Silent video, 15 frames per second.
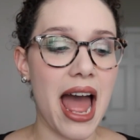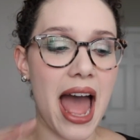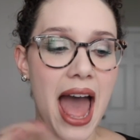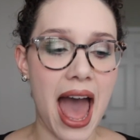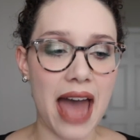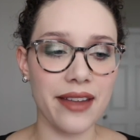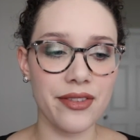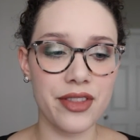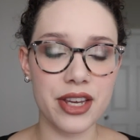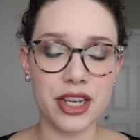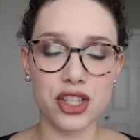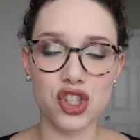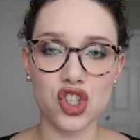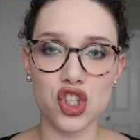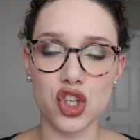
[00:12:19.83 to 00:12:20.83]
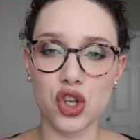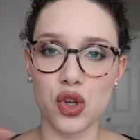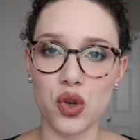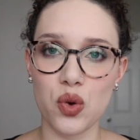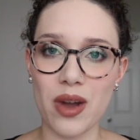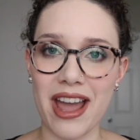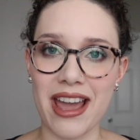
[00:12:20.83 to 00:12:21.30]
add this
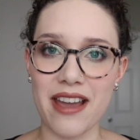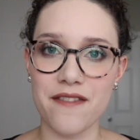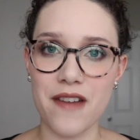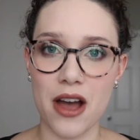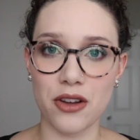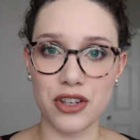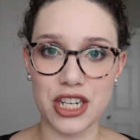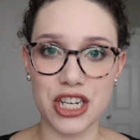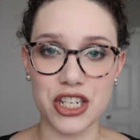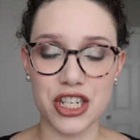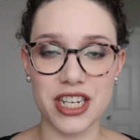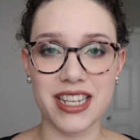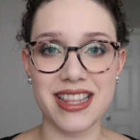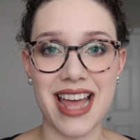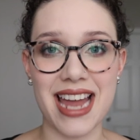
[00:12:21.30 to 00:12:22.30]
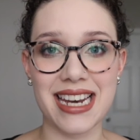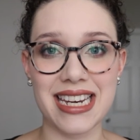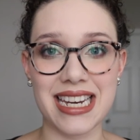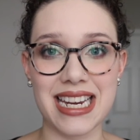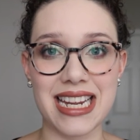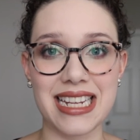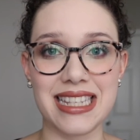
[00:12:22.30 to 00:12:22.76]
to a foundation that
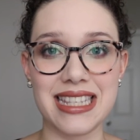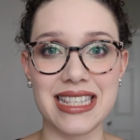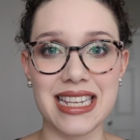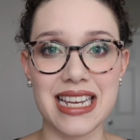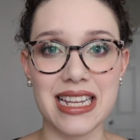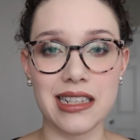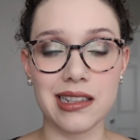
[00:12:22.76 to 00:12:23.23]
needs